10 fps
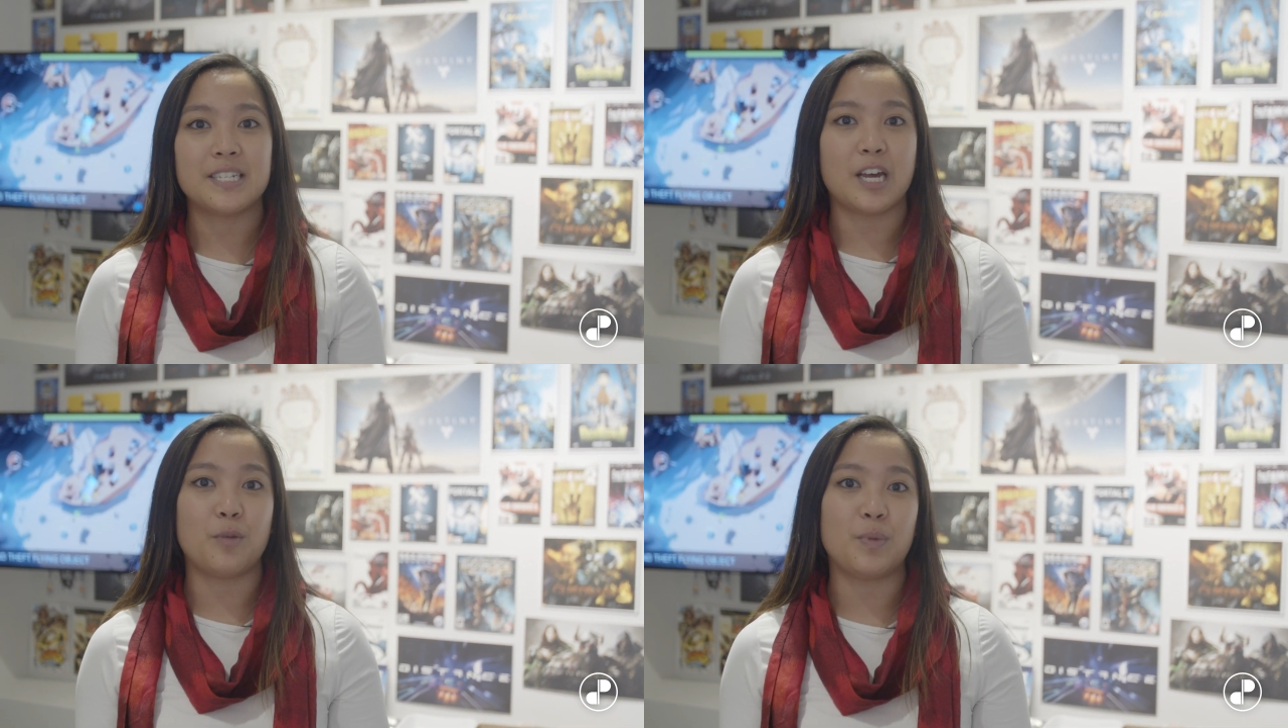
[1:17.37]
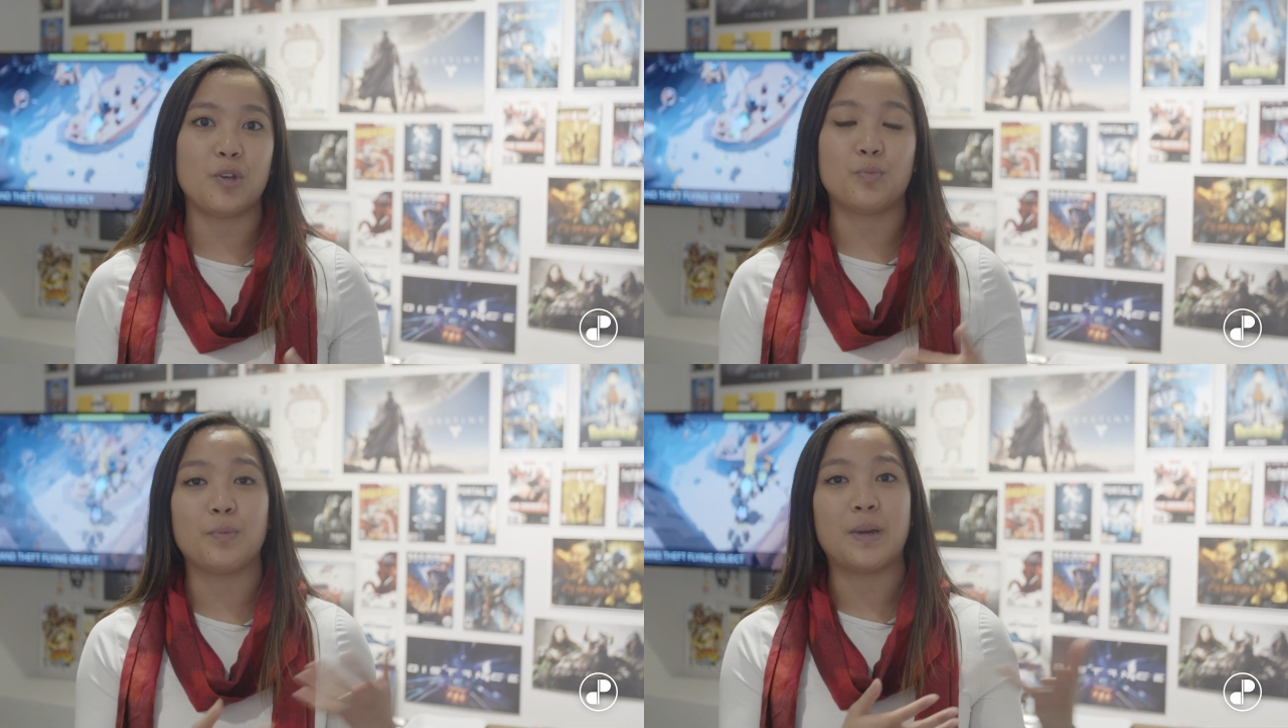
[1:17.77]
to helping
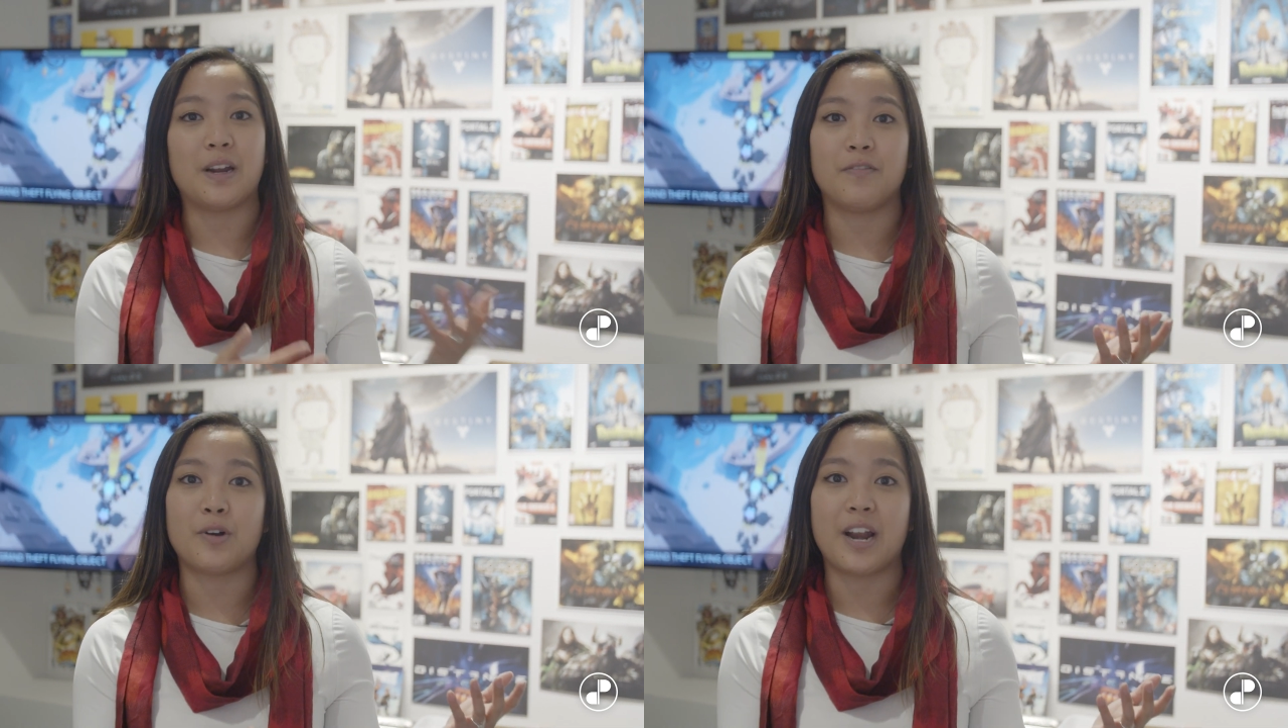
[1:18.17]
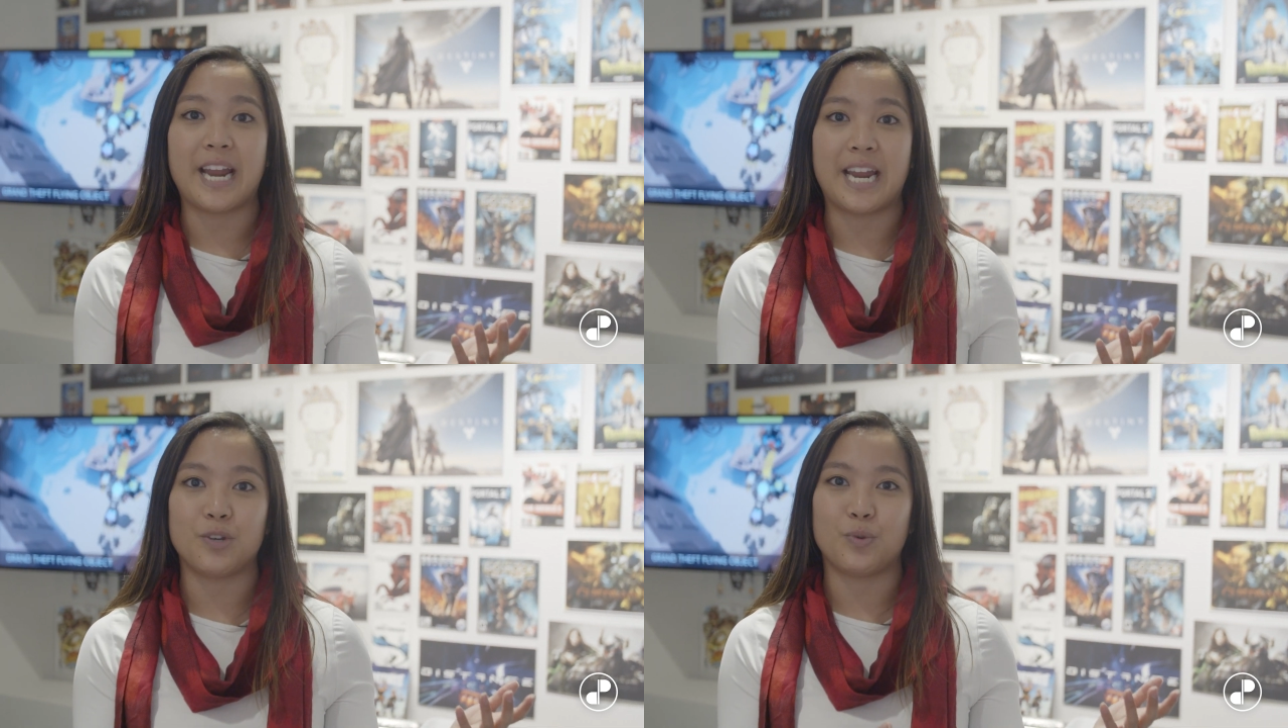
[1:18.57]
you prepare for our
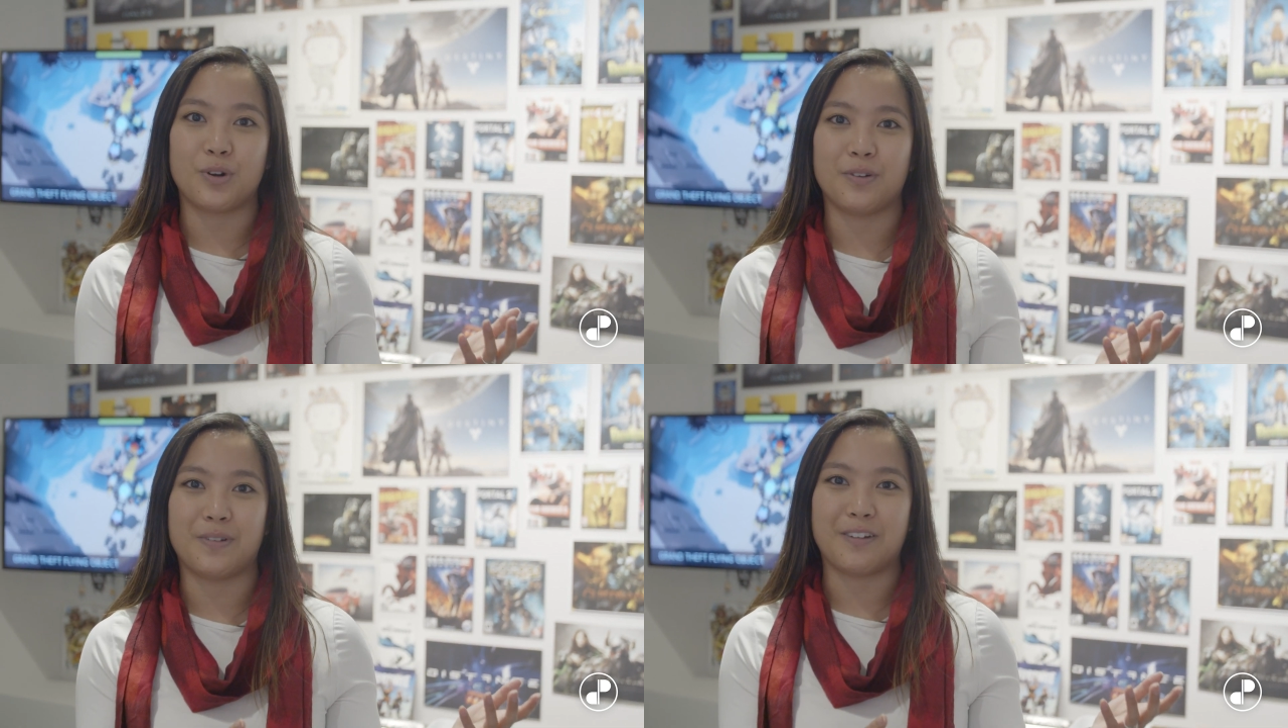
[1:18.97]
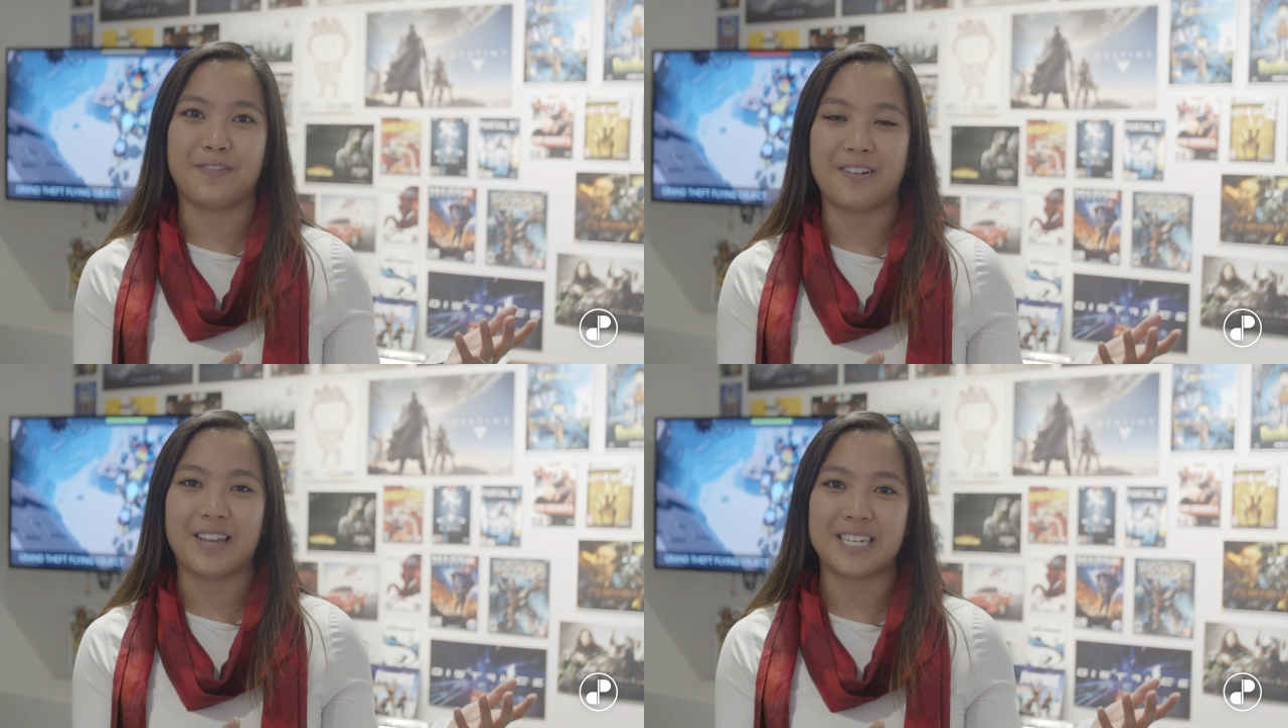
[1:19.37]
annual career
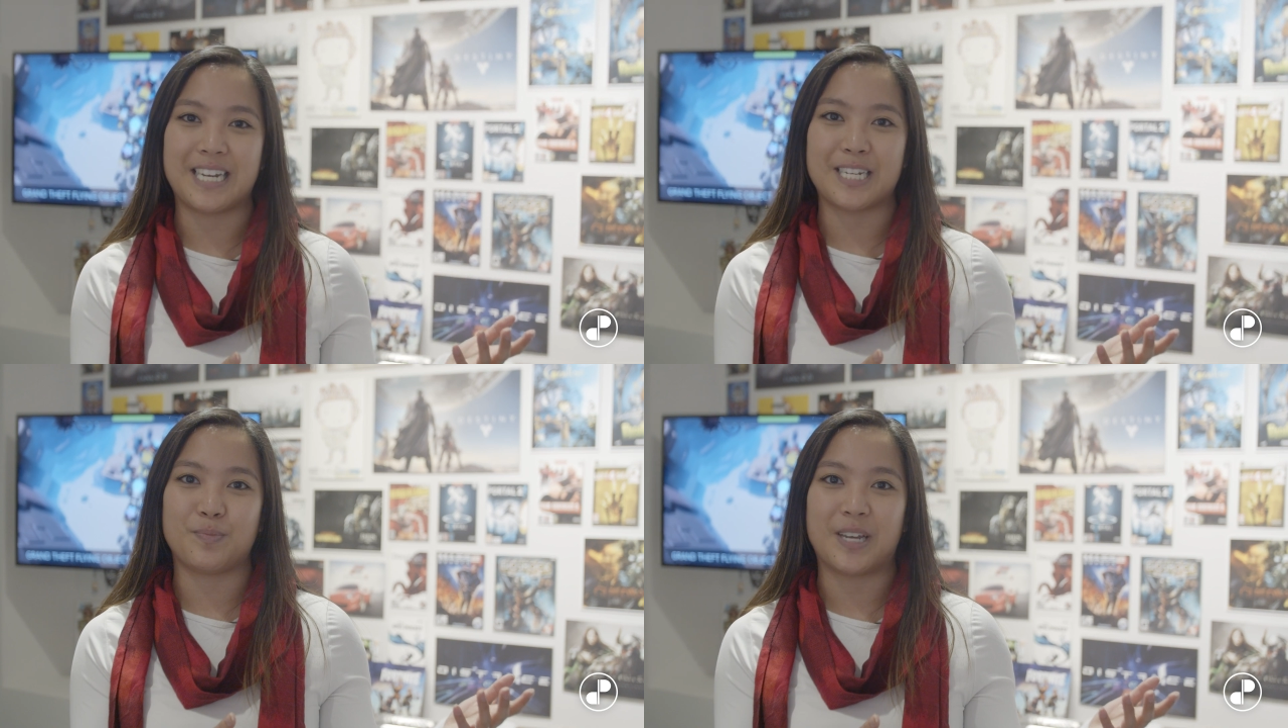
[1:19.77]
fair that takes